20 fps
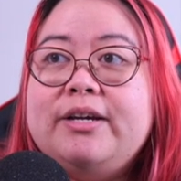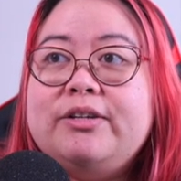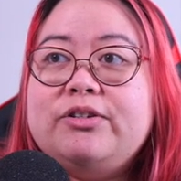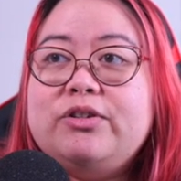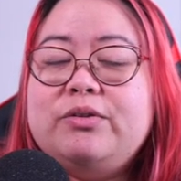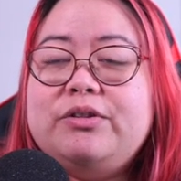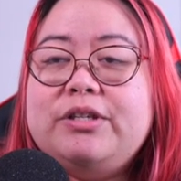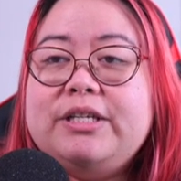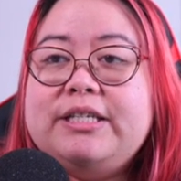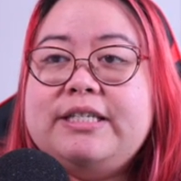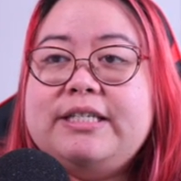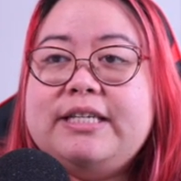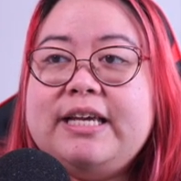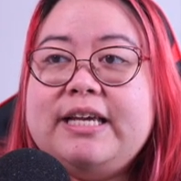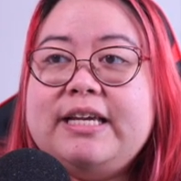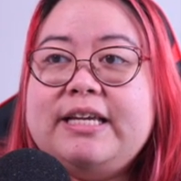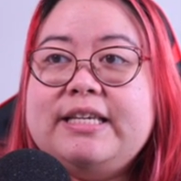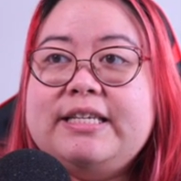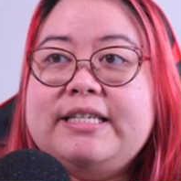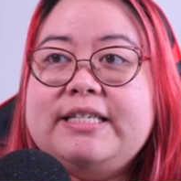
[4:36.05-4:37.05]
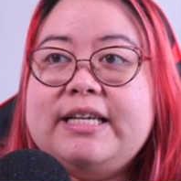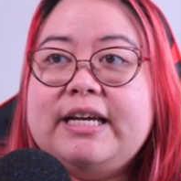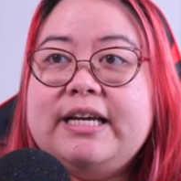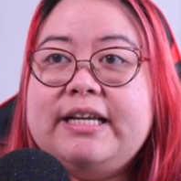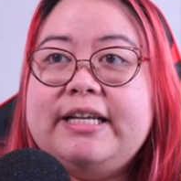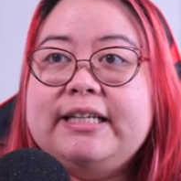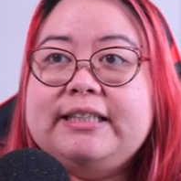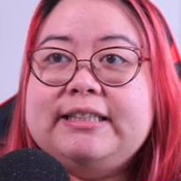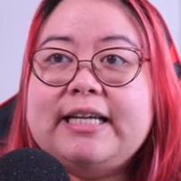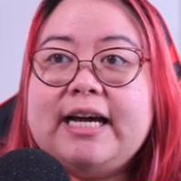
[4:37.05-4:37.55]
So this is
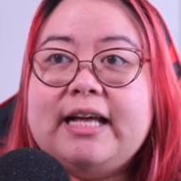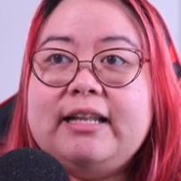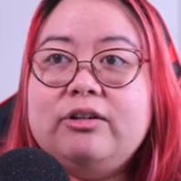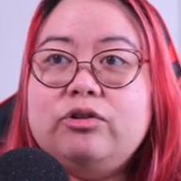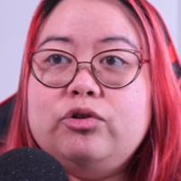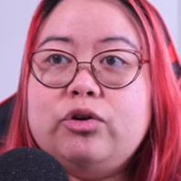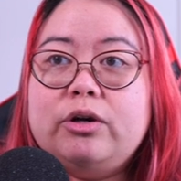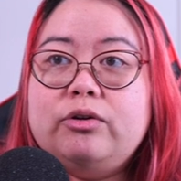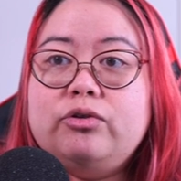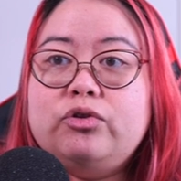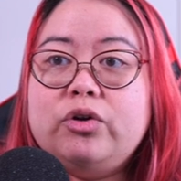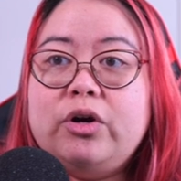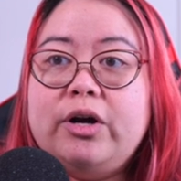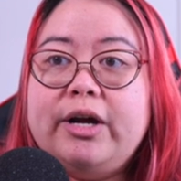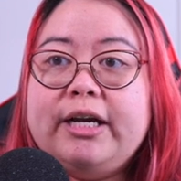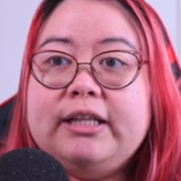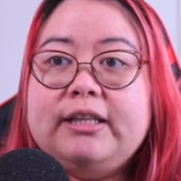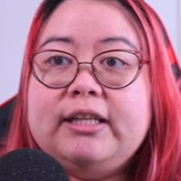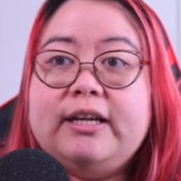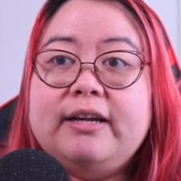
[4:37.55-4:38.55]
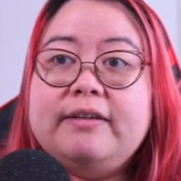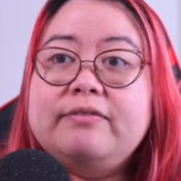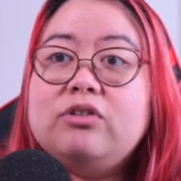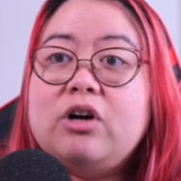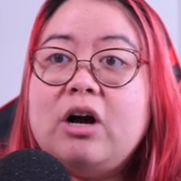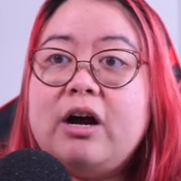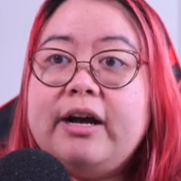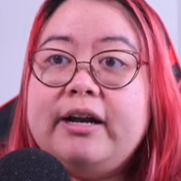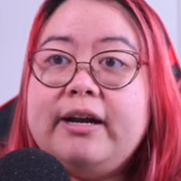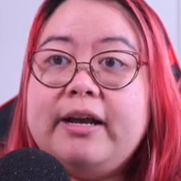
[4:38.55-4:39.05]
an Excalidraw drawing that I've
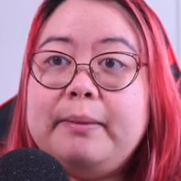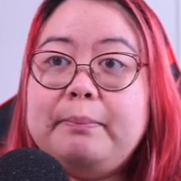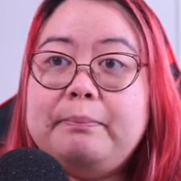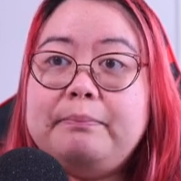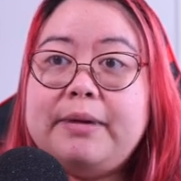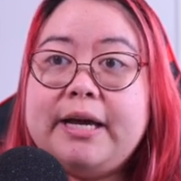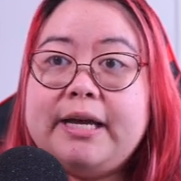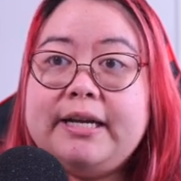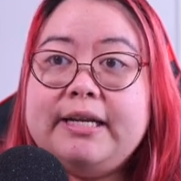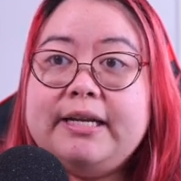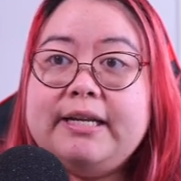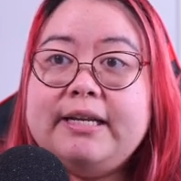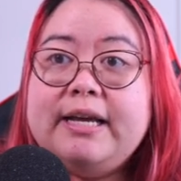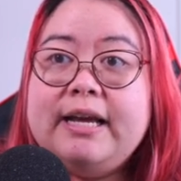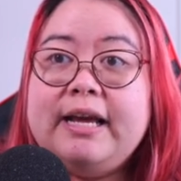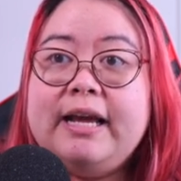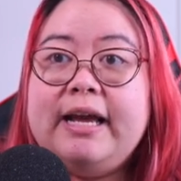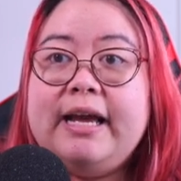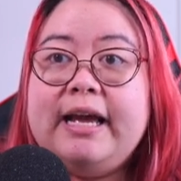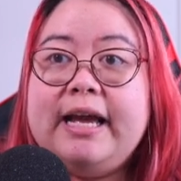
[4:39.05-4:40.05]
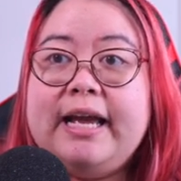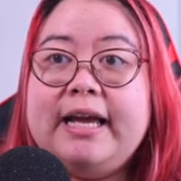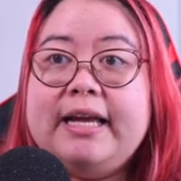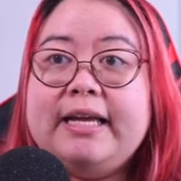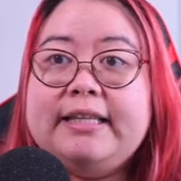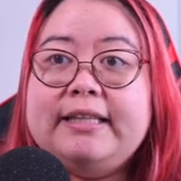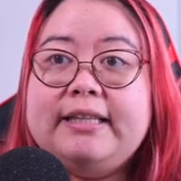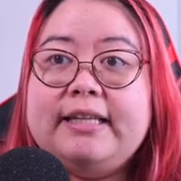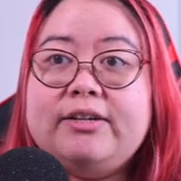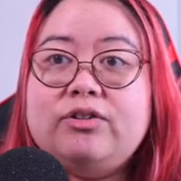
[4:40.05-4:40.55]
got embedded,
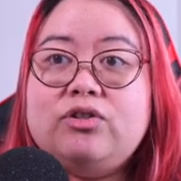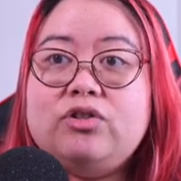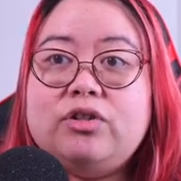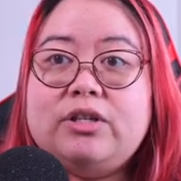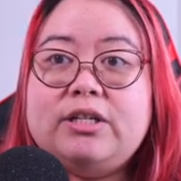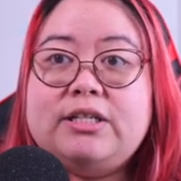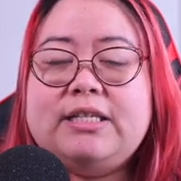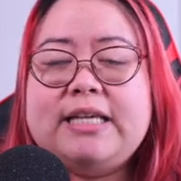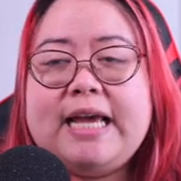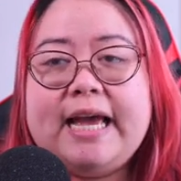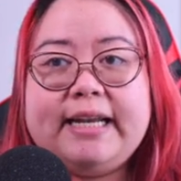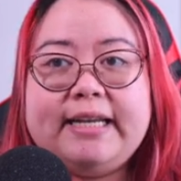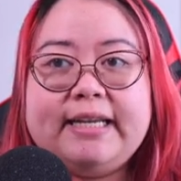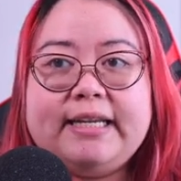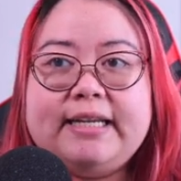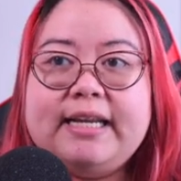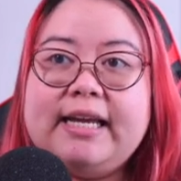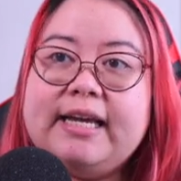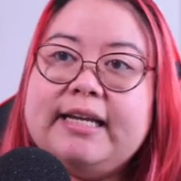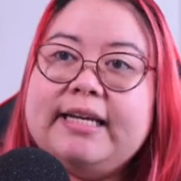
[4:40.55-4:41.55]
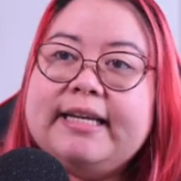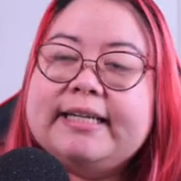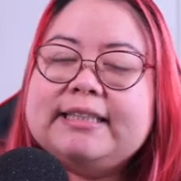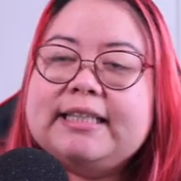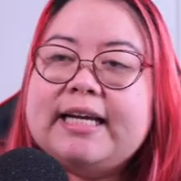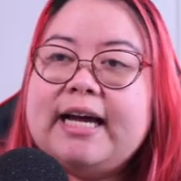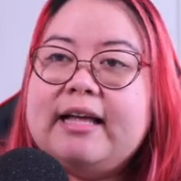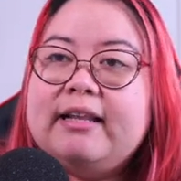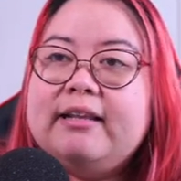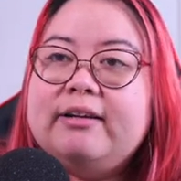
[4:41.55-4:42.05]
and there's this edit an
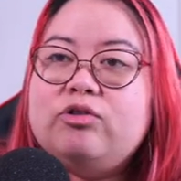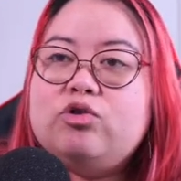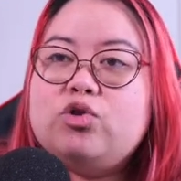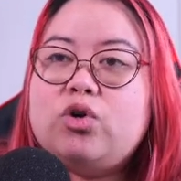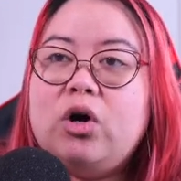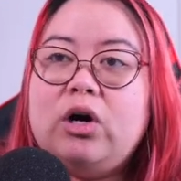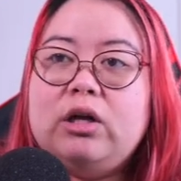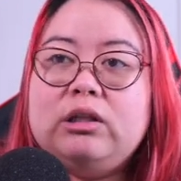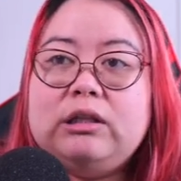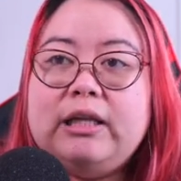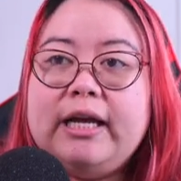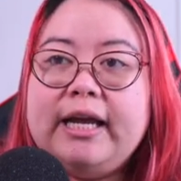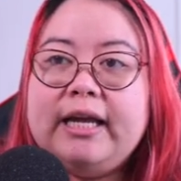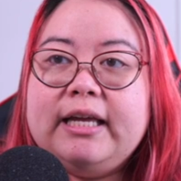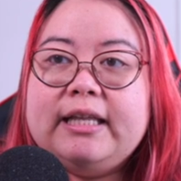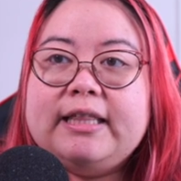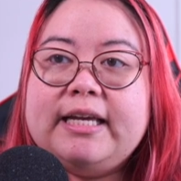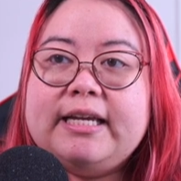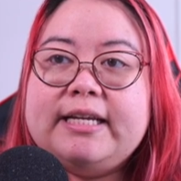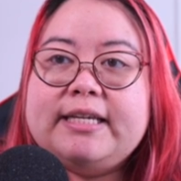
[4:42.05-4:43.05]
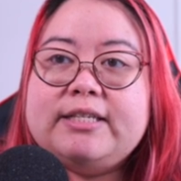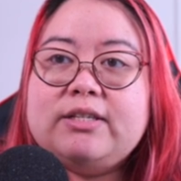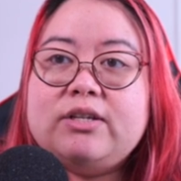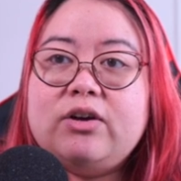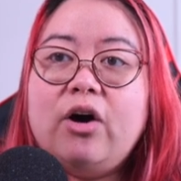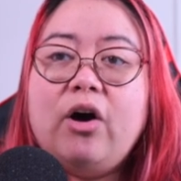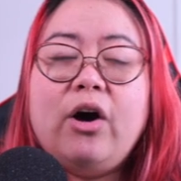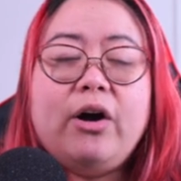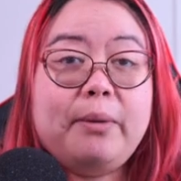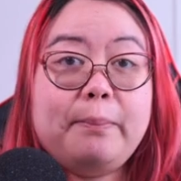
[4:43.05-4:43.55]
Excalidraw link that is
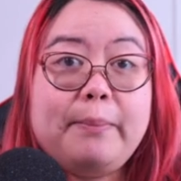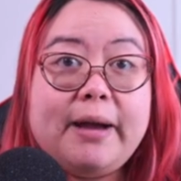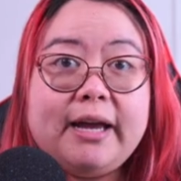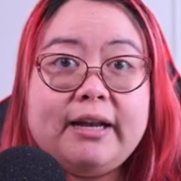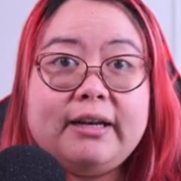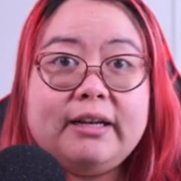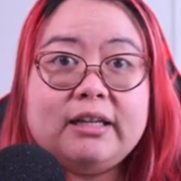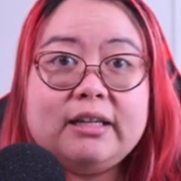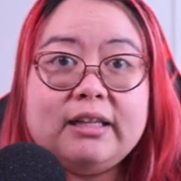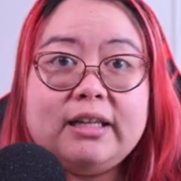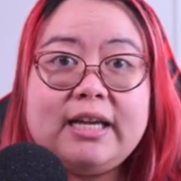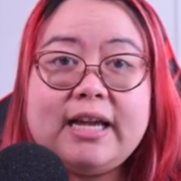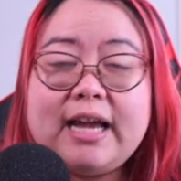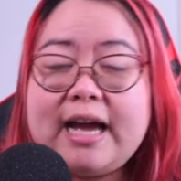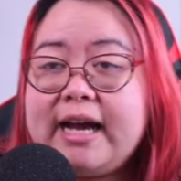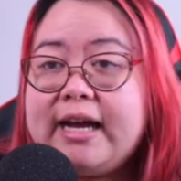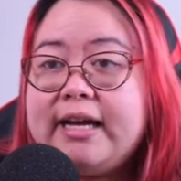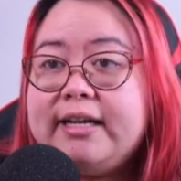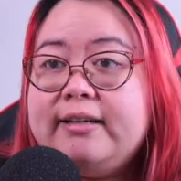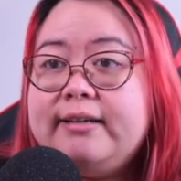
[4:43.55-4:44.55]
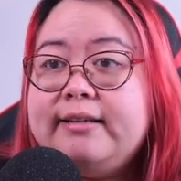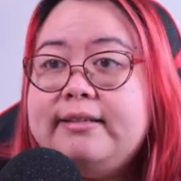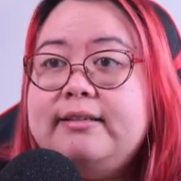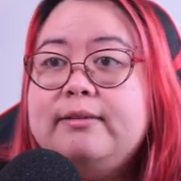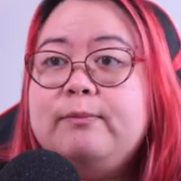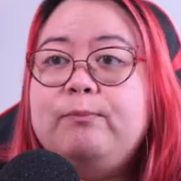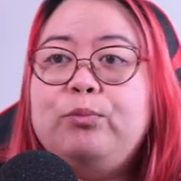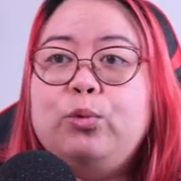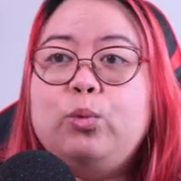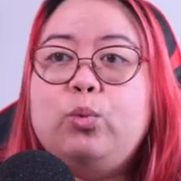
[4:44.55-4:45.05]
automatically
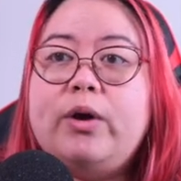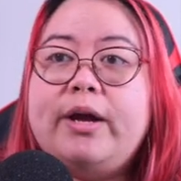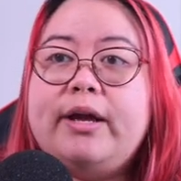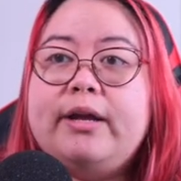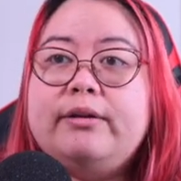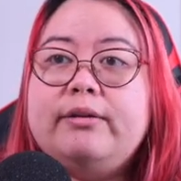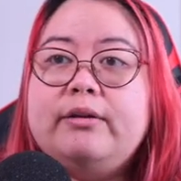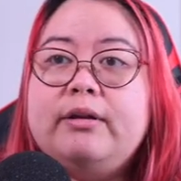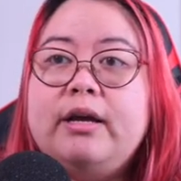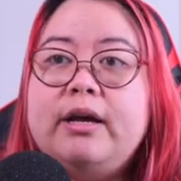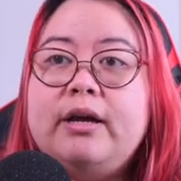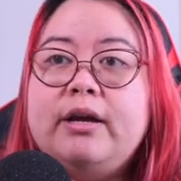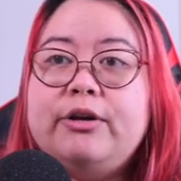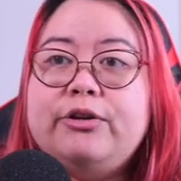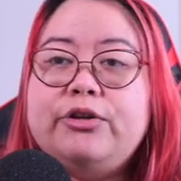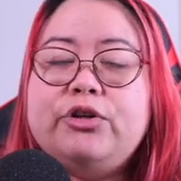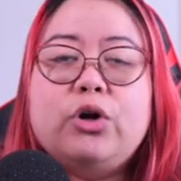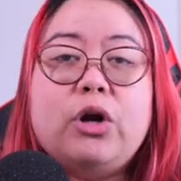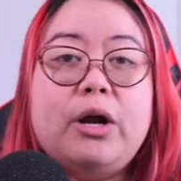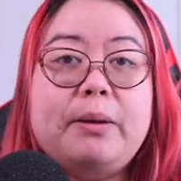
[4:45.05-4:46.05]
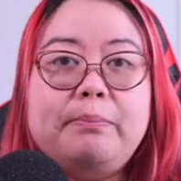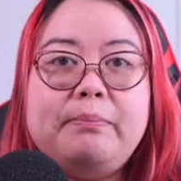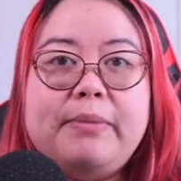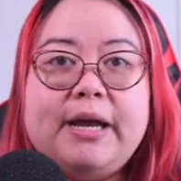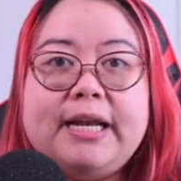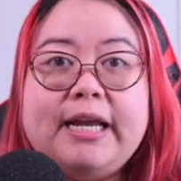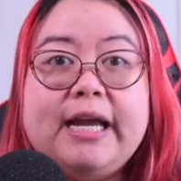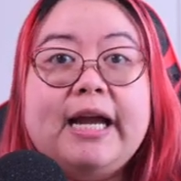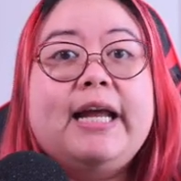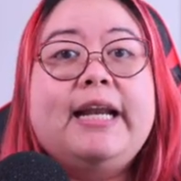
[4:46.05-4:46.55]
added when you're
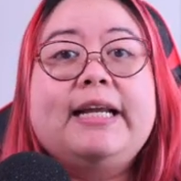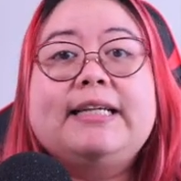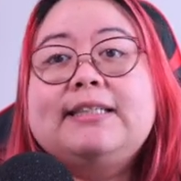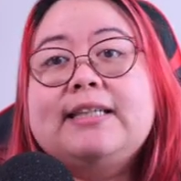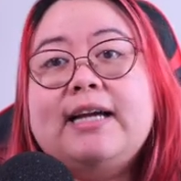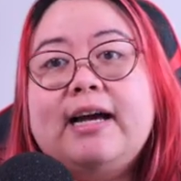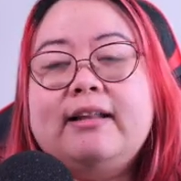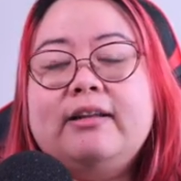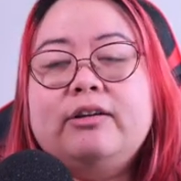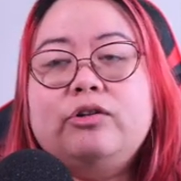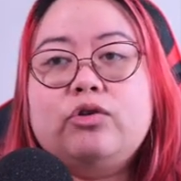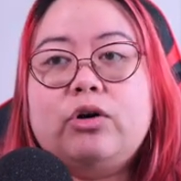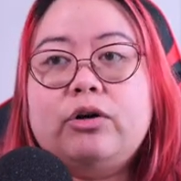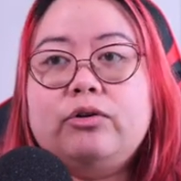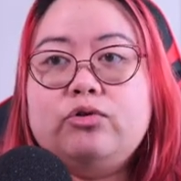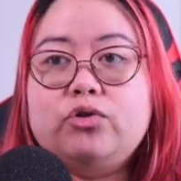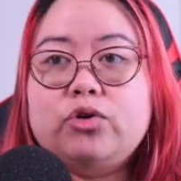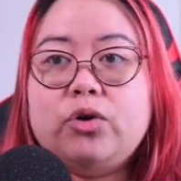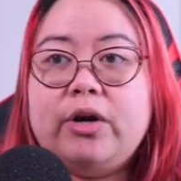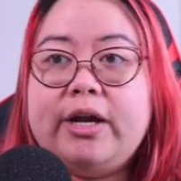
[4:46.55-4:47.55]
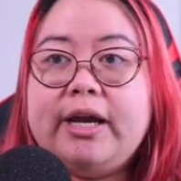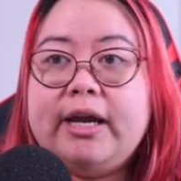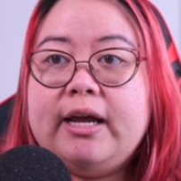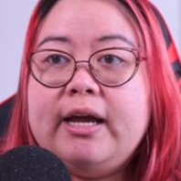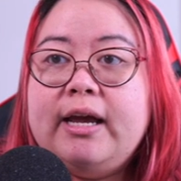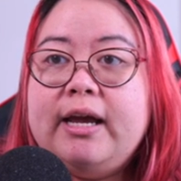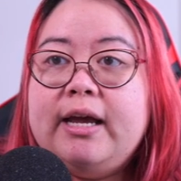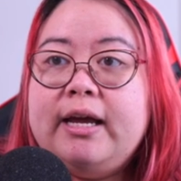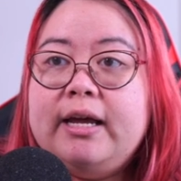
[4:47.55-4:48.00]
embedding an Excalidraw drawing.